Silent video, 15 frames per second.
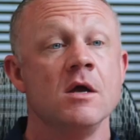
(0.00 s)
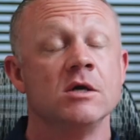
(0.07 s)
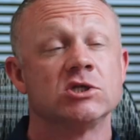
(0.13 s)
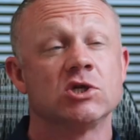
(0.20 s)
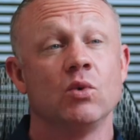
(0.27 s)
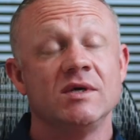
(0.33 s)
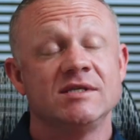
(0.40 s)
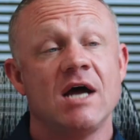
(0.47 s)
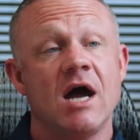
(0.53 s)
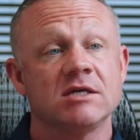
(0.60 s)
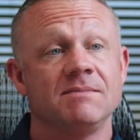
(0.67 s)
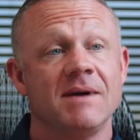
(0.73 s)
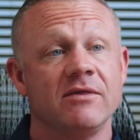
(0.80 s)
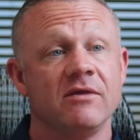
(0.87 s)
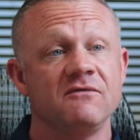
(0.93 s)
So we
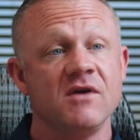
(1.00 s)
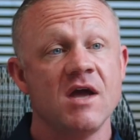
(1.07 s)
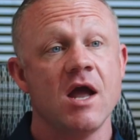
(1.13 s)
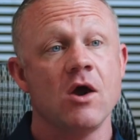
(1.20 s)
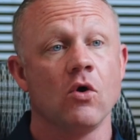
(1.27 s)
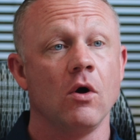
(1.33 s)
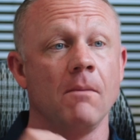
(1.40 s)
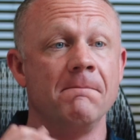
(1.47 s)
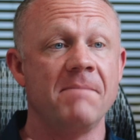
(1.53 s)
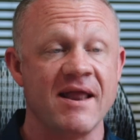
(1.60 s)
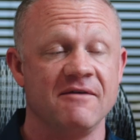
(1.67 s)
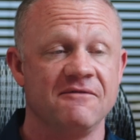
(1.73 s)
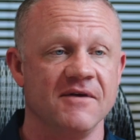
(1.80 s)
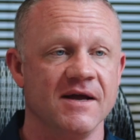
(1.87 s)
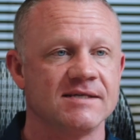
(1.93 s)
talked about the VA IRRRL
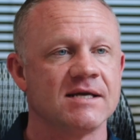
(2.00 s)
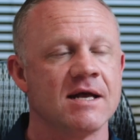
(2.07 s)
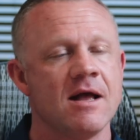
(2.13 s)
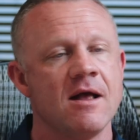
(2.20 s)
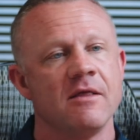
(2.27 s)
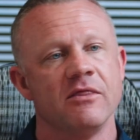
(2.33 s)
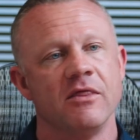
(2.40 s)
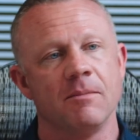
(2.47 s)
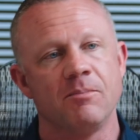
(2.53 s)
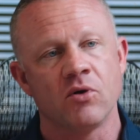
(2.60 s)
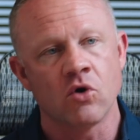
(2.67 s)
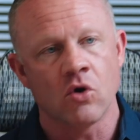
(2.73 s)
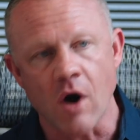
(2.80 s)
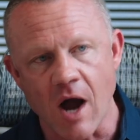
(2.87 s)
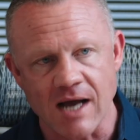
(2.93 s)
benefits, the
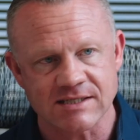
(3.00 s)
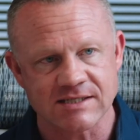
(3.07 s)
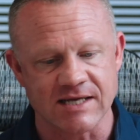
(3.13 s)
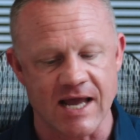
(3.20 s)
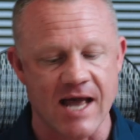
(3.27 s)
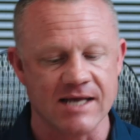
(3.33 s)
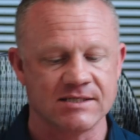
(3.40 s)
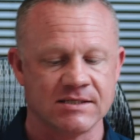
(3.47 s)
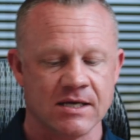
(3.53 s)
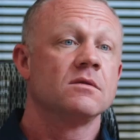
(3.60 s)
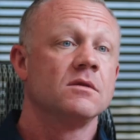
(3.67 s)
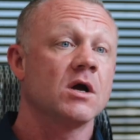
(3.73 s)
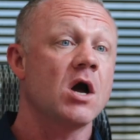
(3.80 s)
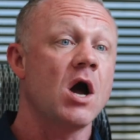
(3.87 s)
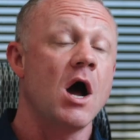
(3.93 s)
process,
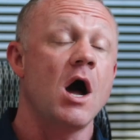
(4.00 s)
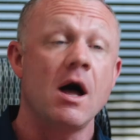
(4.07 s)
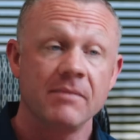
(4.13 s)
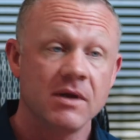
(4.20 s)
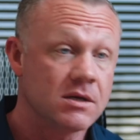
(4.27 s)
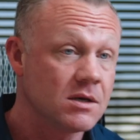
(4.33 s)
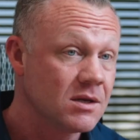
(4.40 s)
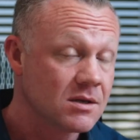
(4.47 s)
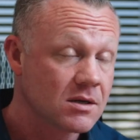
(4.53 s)
the common